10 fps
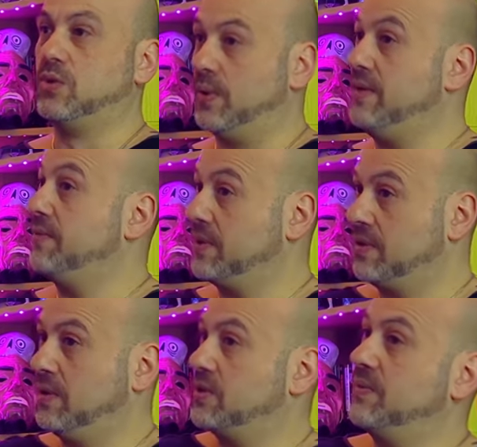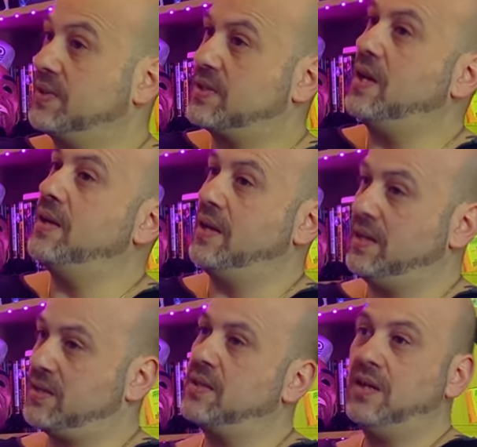grief at the loss of his son.
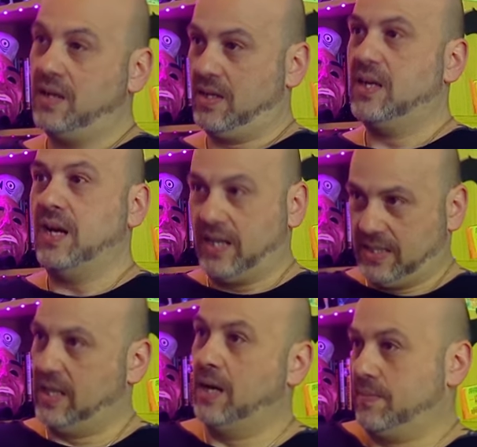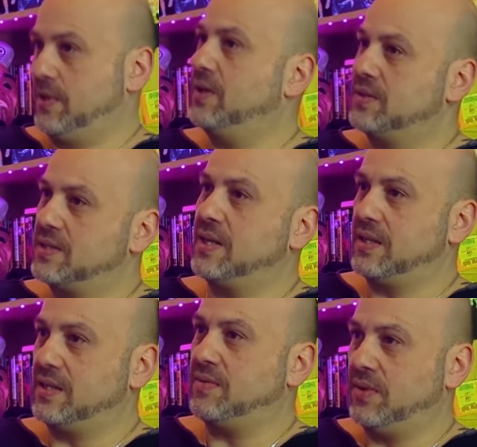It's I'm going to take
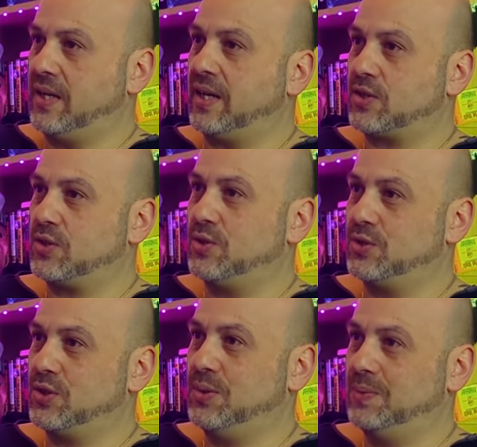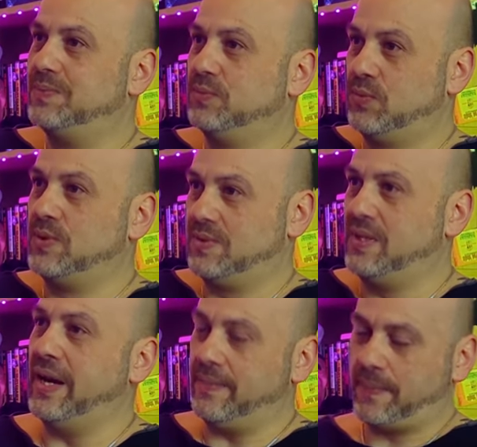a definite action to yeah
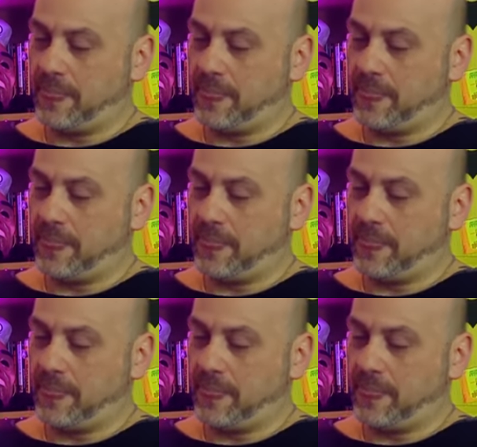yeah